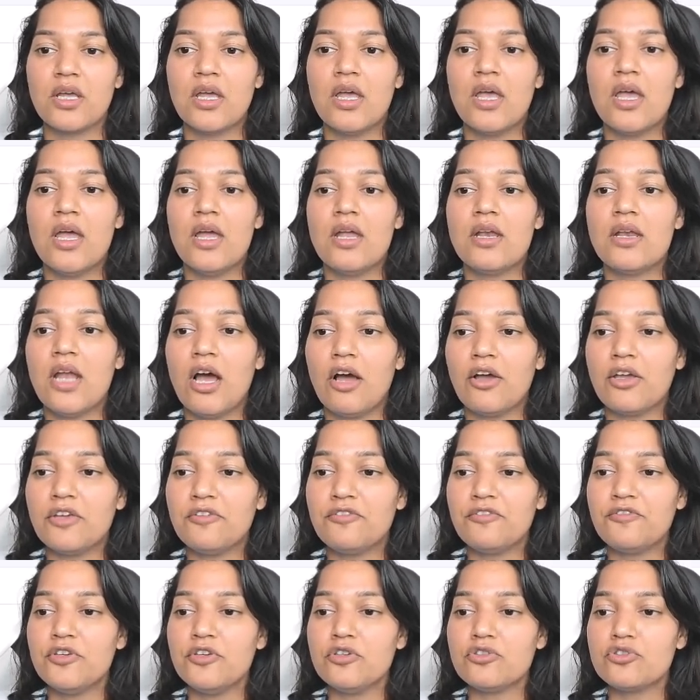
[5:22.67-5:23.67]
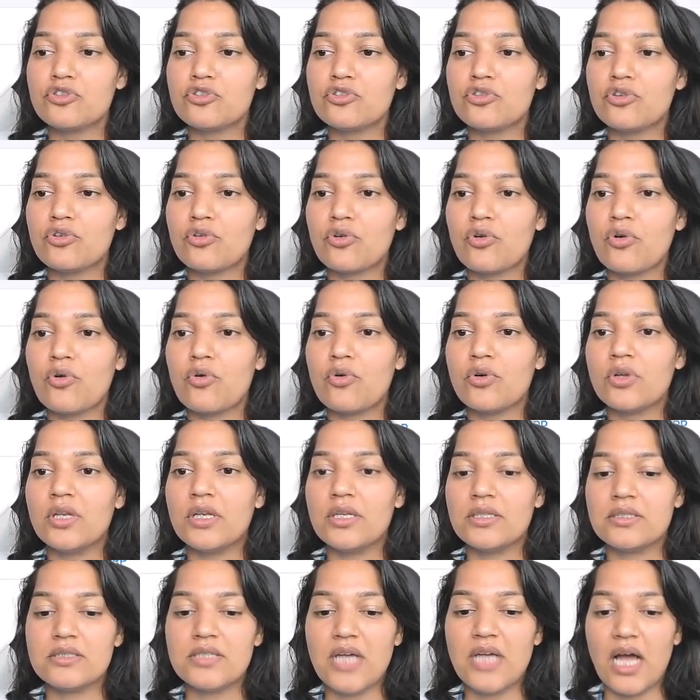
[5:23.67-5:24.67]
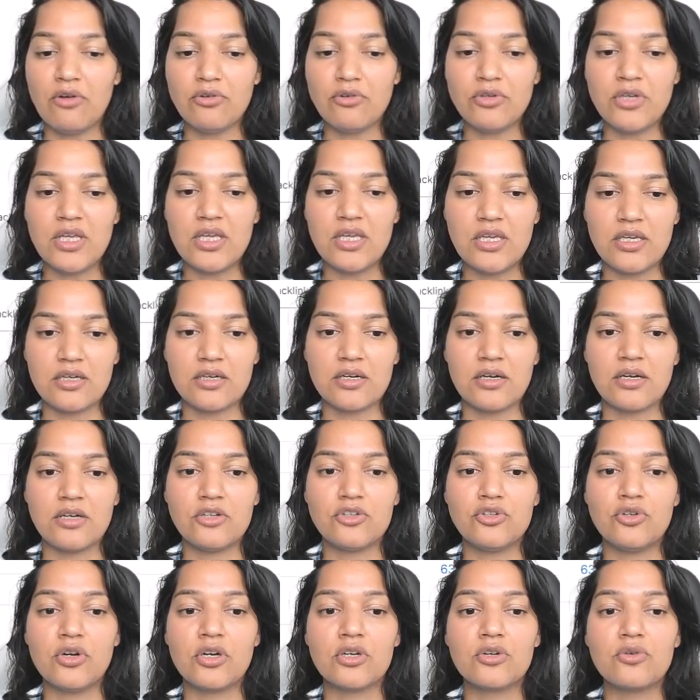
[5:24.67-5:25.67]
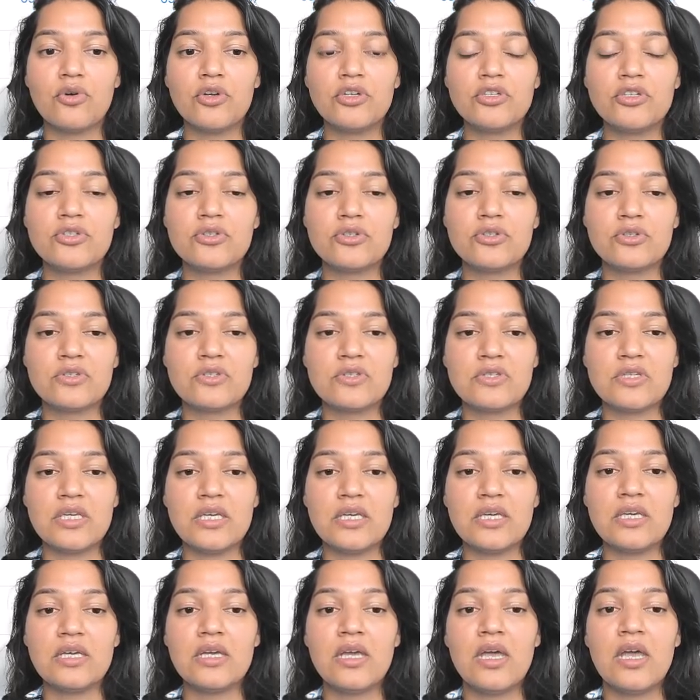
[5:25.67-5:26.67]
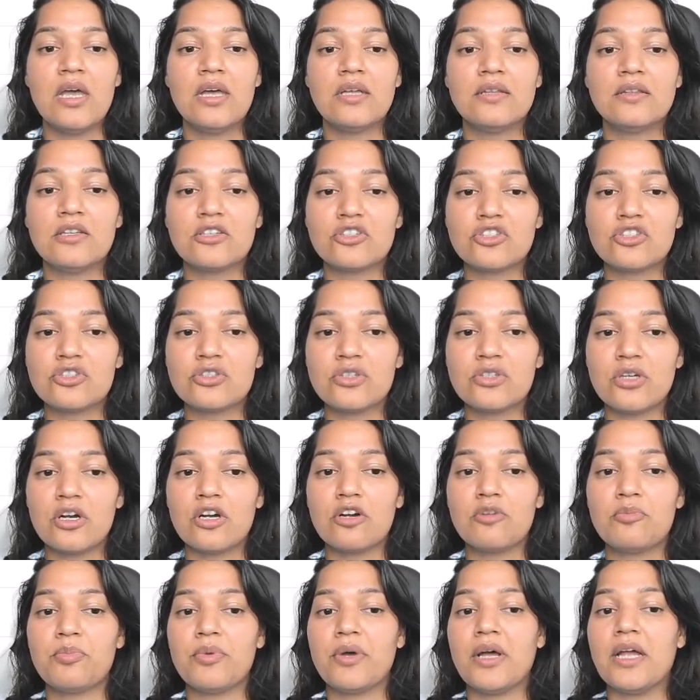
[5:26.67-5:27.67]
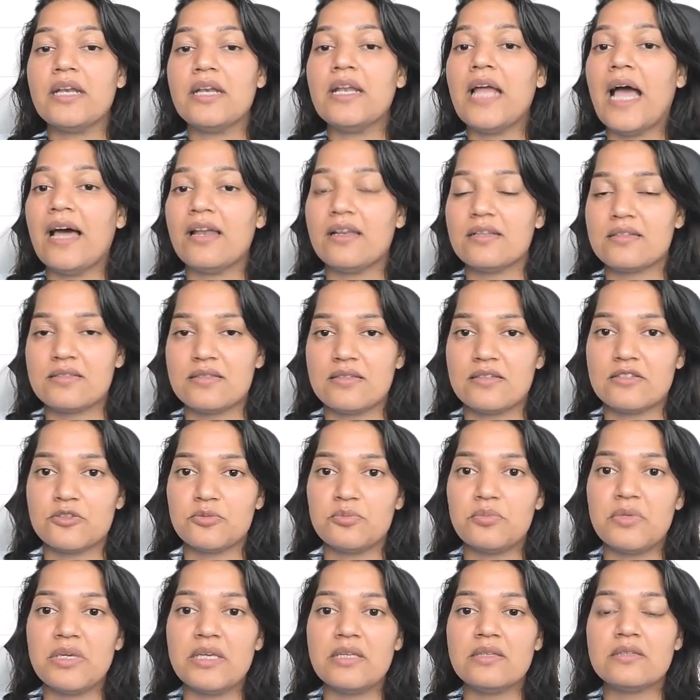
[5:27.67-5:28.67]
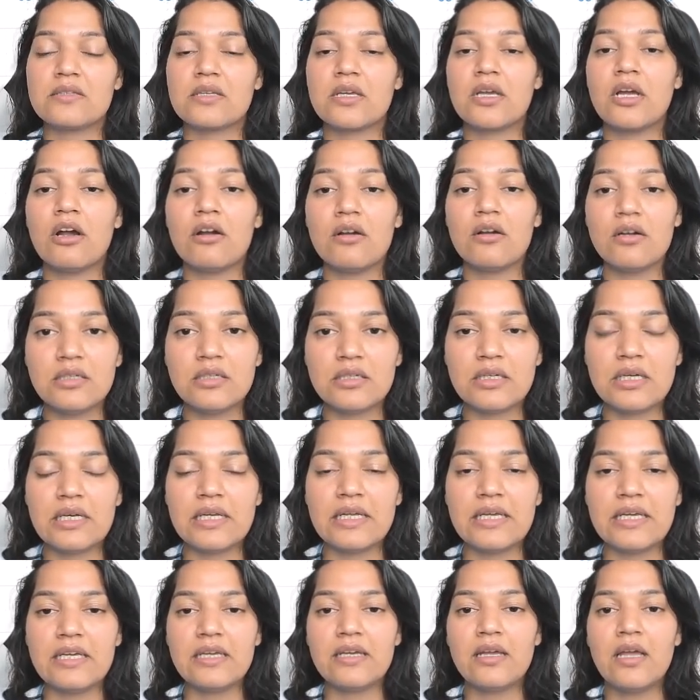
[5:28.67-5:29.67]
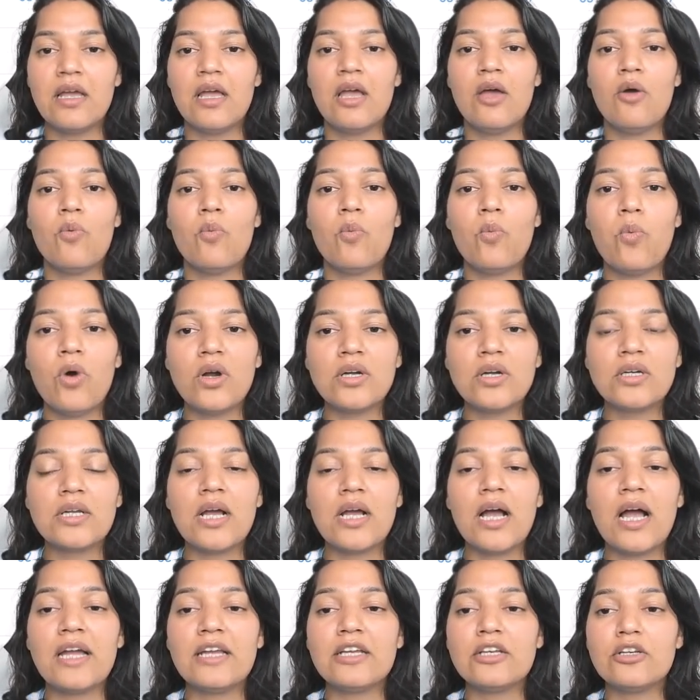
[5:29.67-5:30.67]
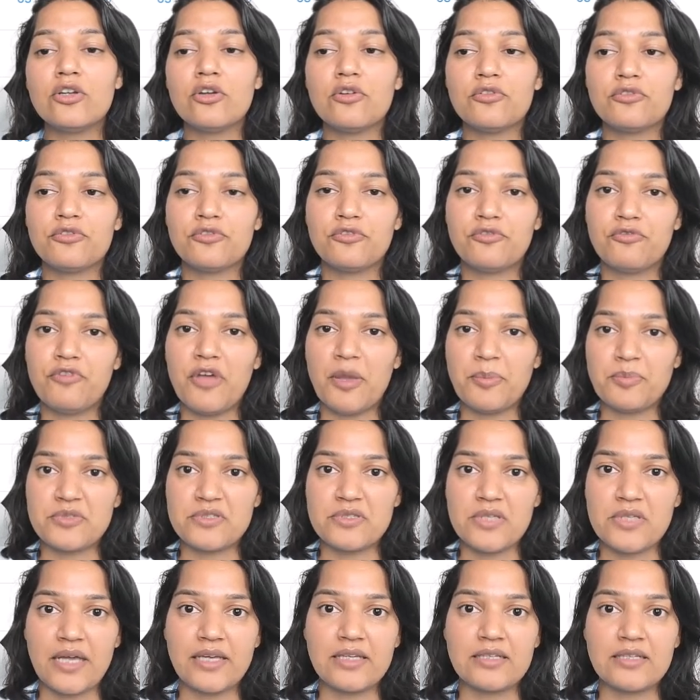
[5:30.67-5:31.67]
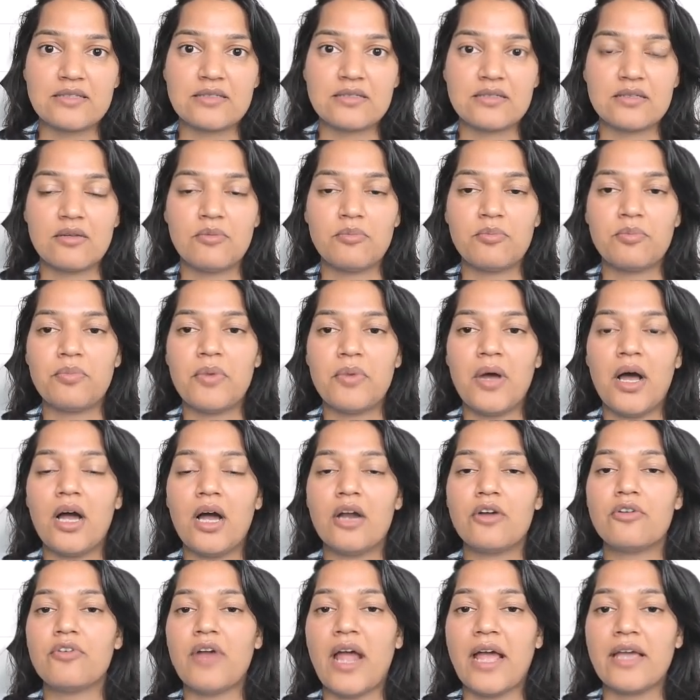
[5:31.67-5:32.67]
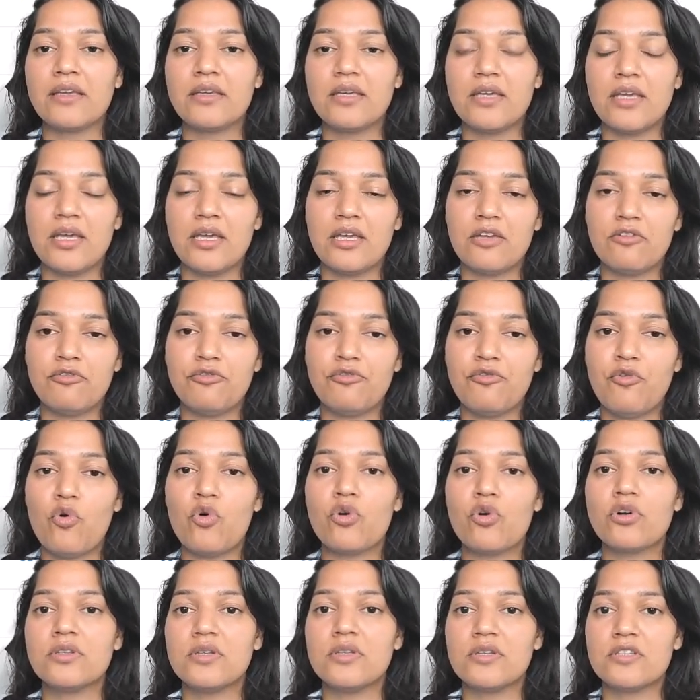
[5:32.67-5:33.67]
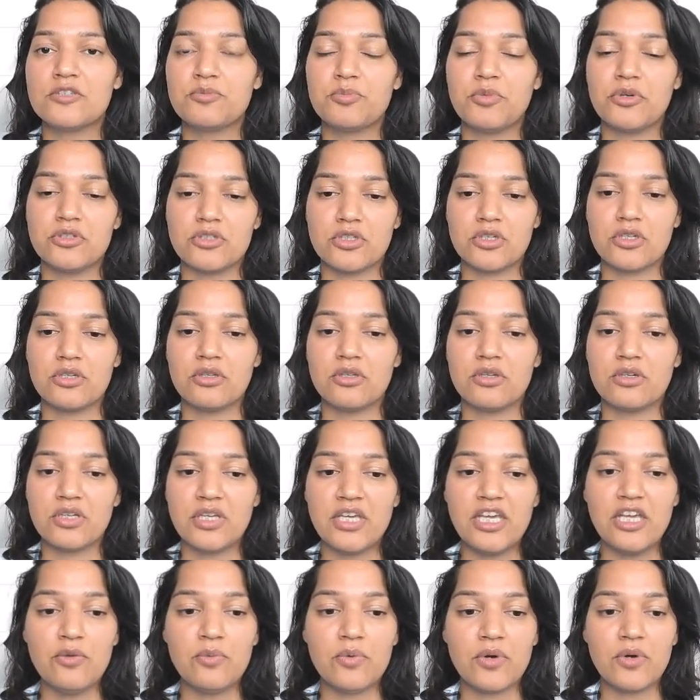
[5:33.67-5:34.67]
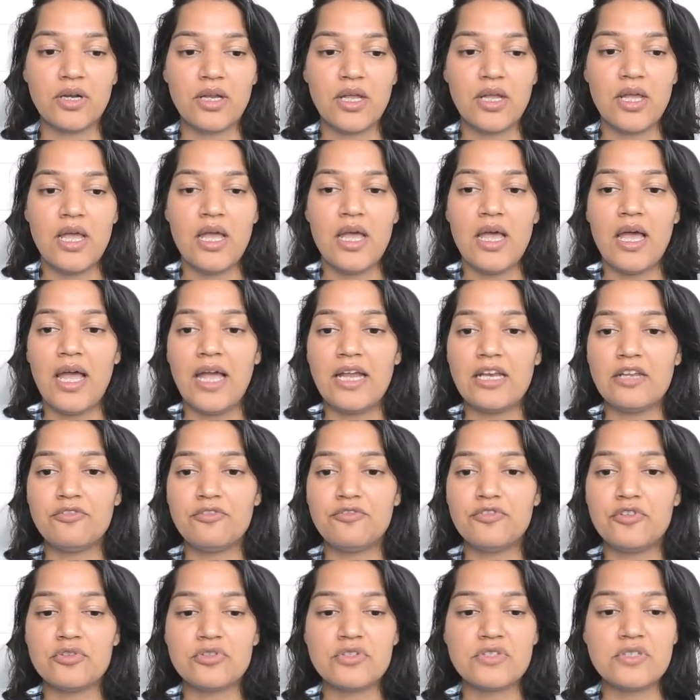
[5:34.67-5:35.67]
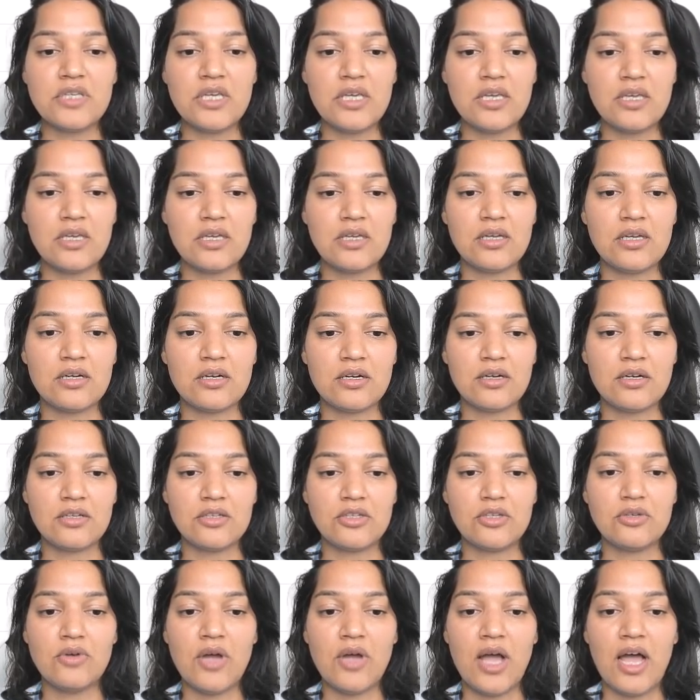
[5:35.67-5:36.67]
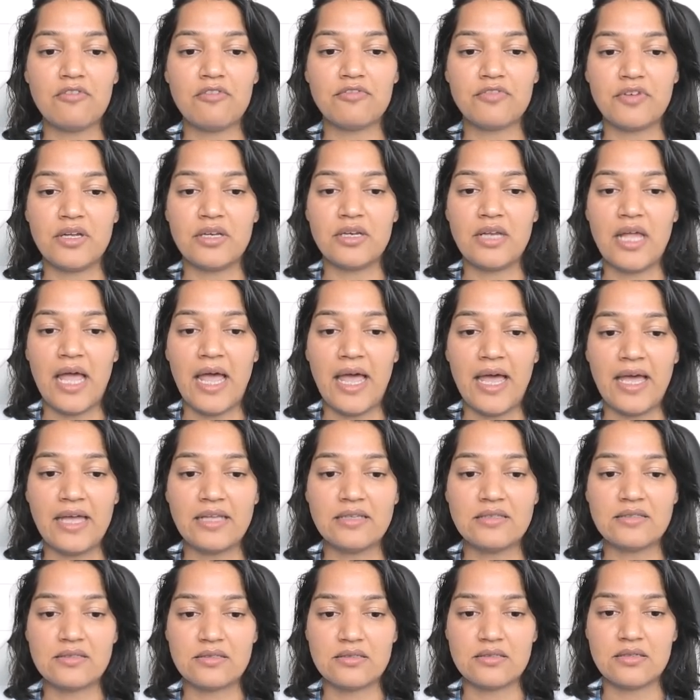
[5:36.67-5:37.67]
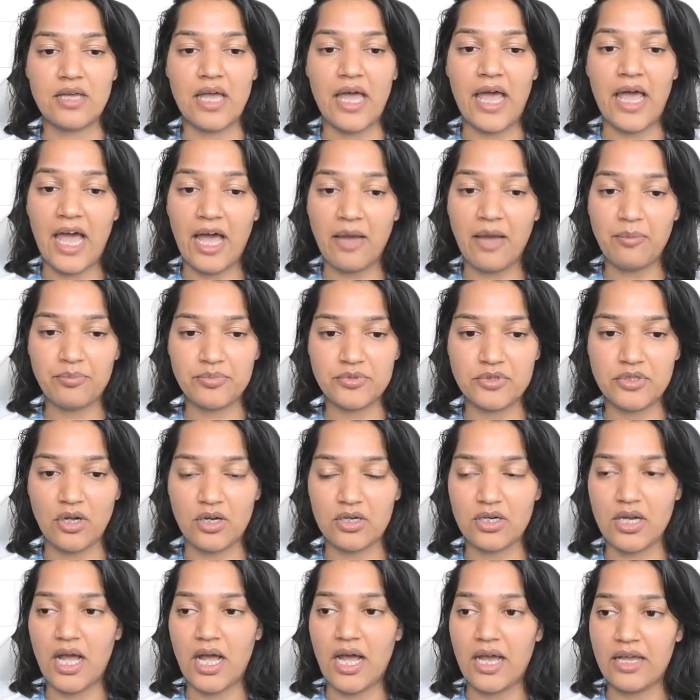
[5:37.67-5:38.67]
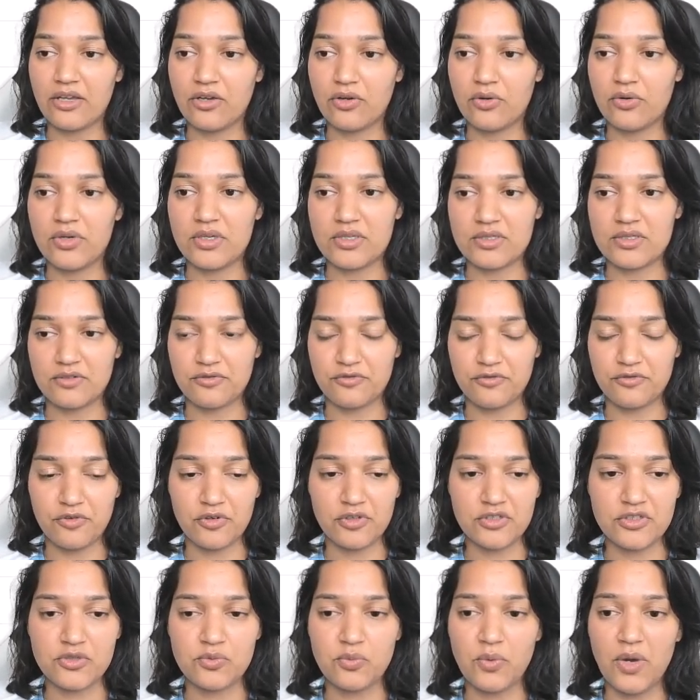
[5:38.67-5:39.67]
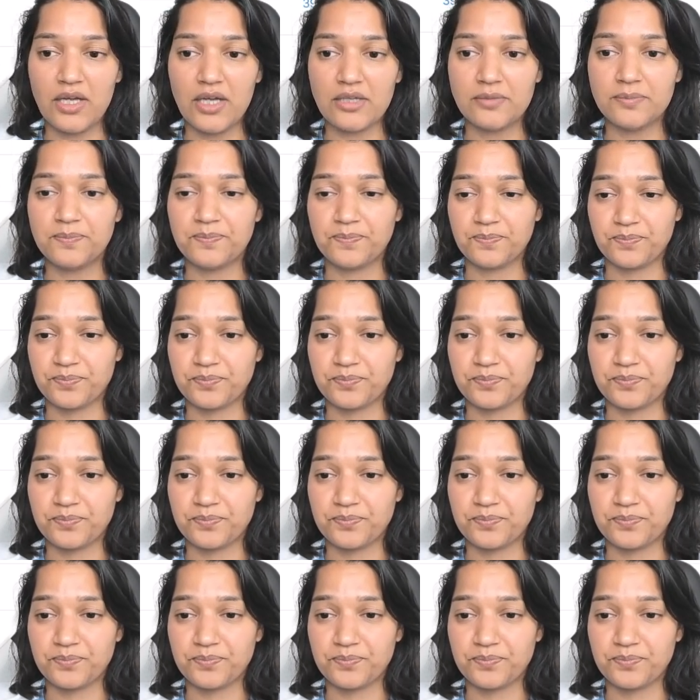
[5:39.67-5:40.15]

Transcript: Now, if you scroll down here, you are going to see the SERP analysis, means currently what kind of websites are ranking for this particular keyword. And if you see here, you have enhancedapp.io is the first one.